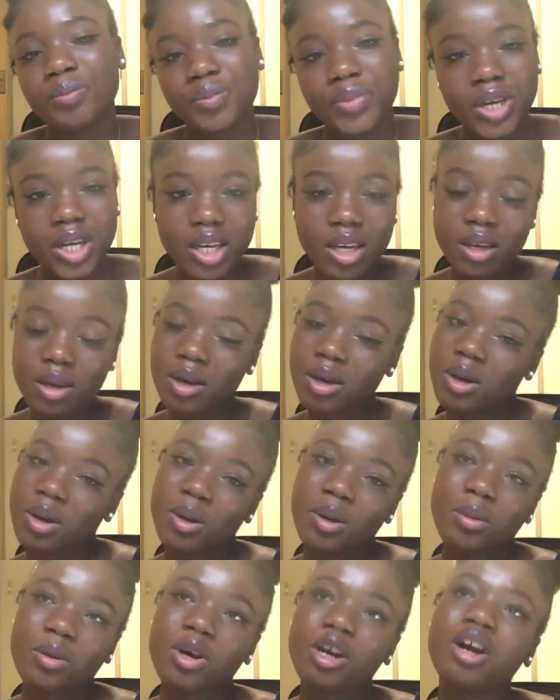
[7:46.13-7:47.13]
big
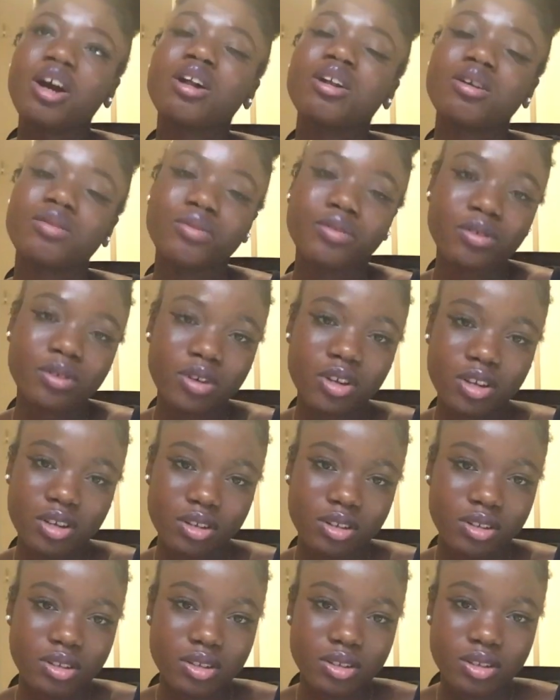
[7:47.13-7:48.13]
colourful
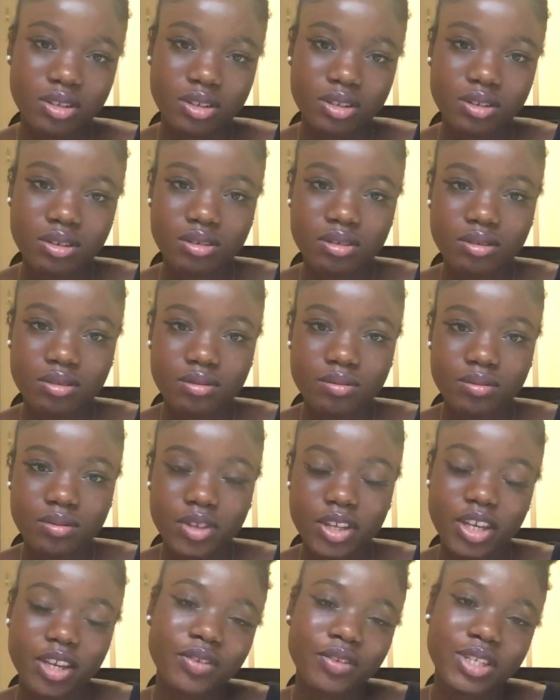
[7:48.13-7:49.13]
notes
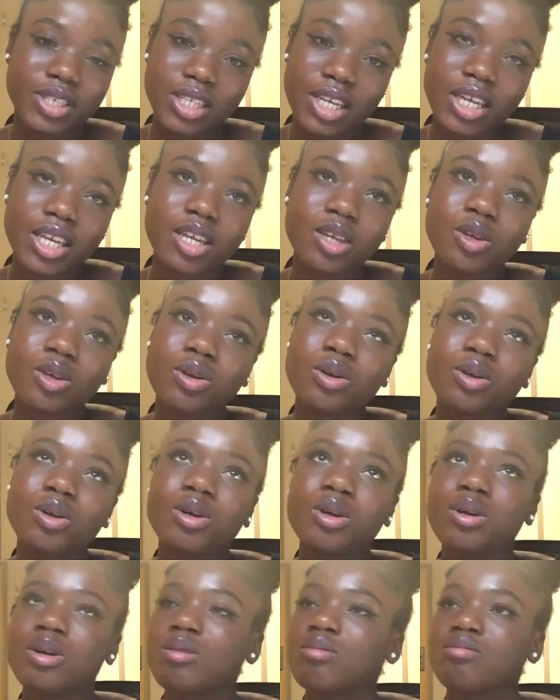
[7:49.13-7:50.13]
if it's taking you
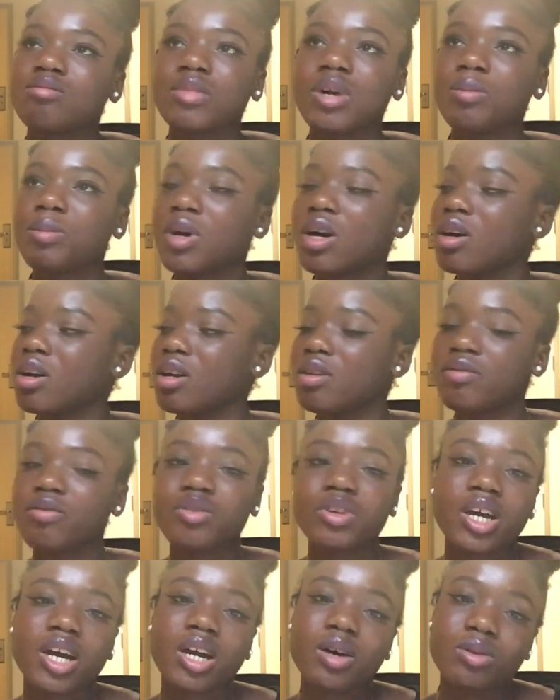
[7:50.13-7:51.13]
about like
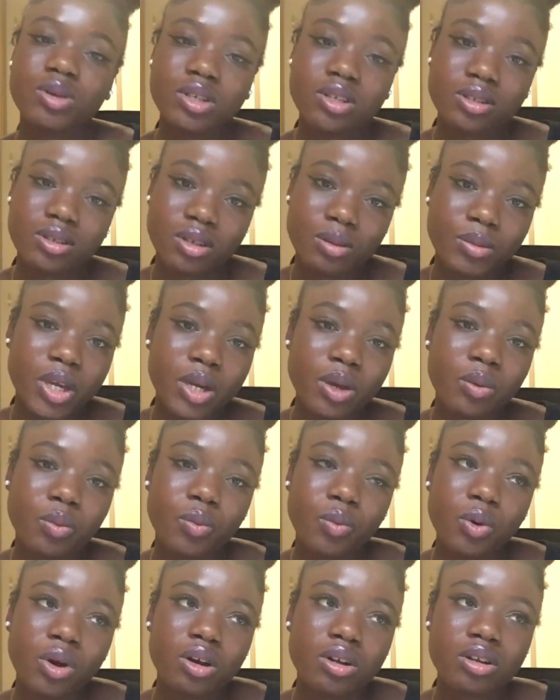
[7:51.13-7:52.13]
3 hours to make
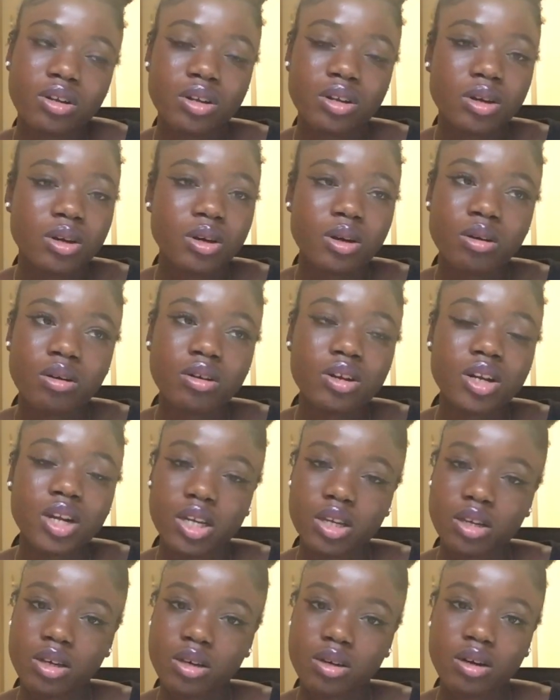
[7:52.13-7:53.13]
one on
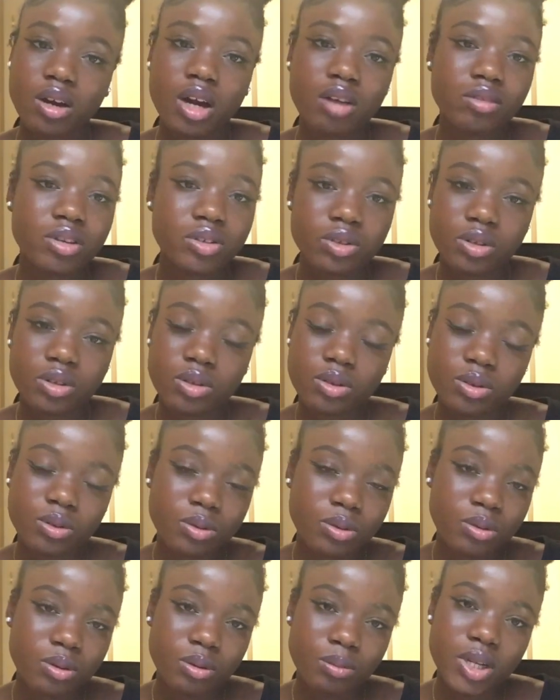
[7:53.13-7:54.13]
like
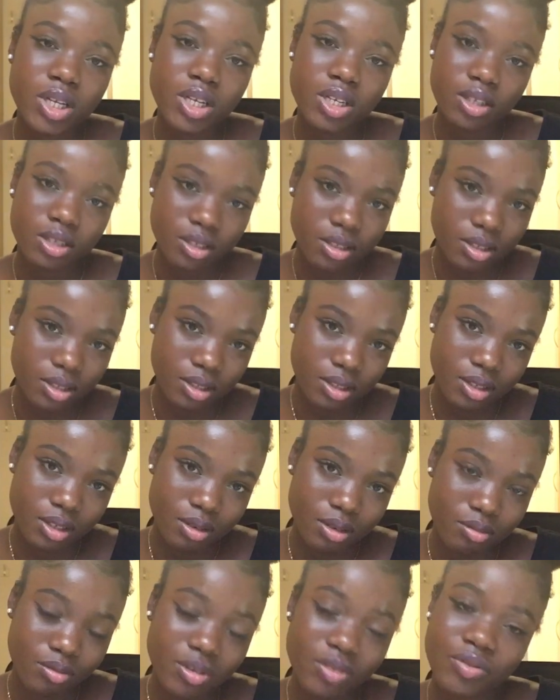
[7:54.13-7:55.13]
Aristotle. Please
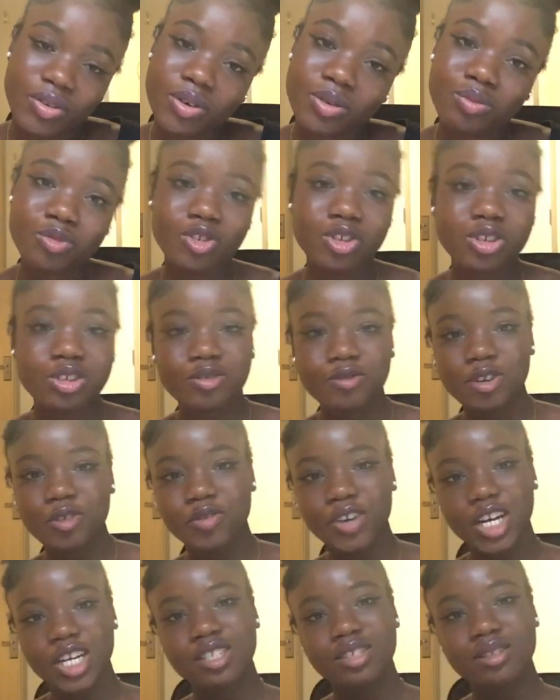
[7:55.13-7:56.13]
just
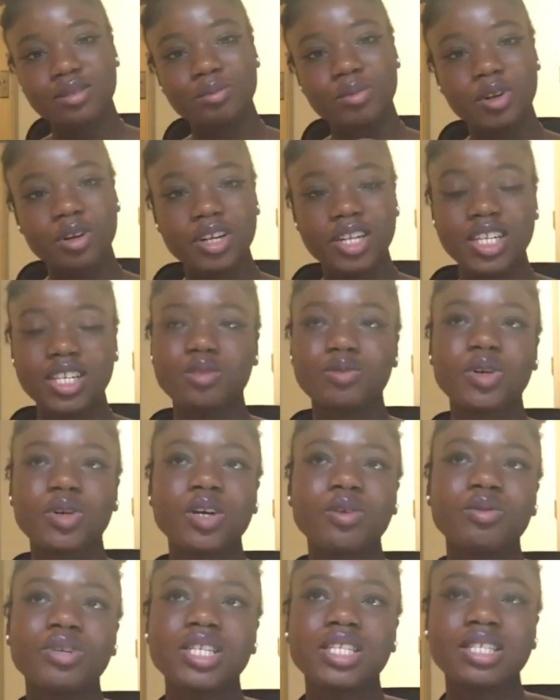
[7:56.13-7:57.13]
revise smartly is what
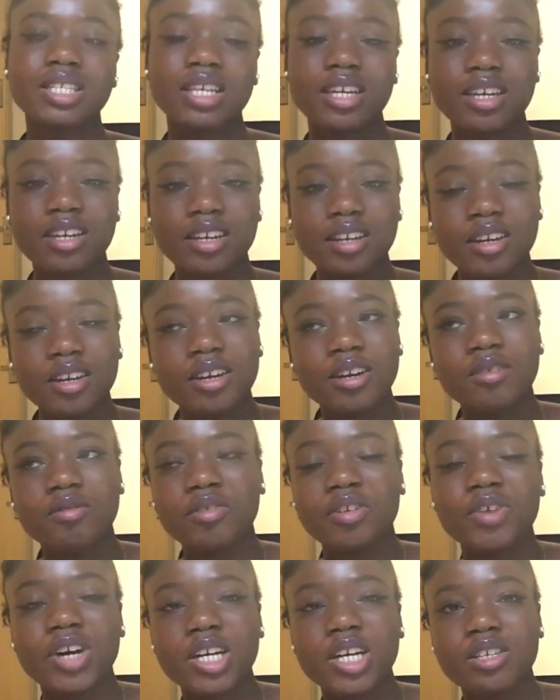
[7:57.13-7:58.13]
I would say.
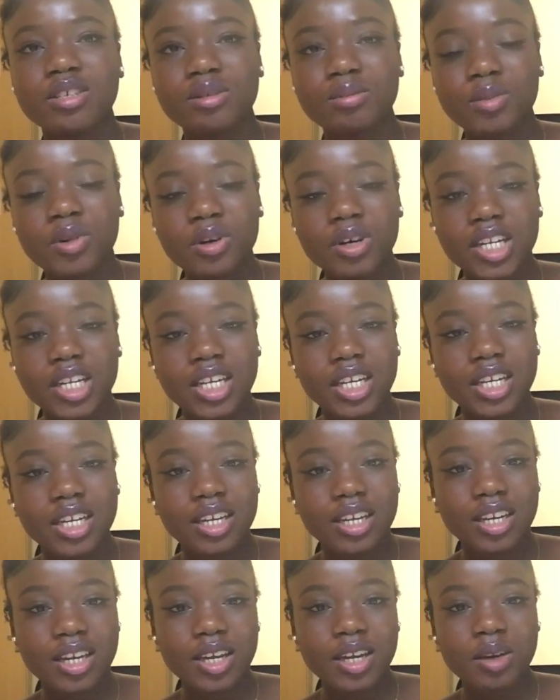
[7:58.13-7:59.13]
Revise
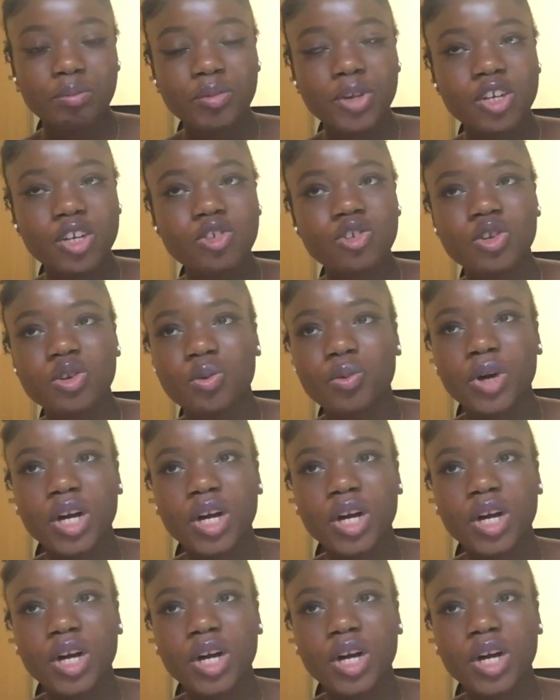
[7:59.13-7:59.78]
smartly, make sure you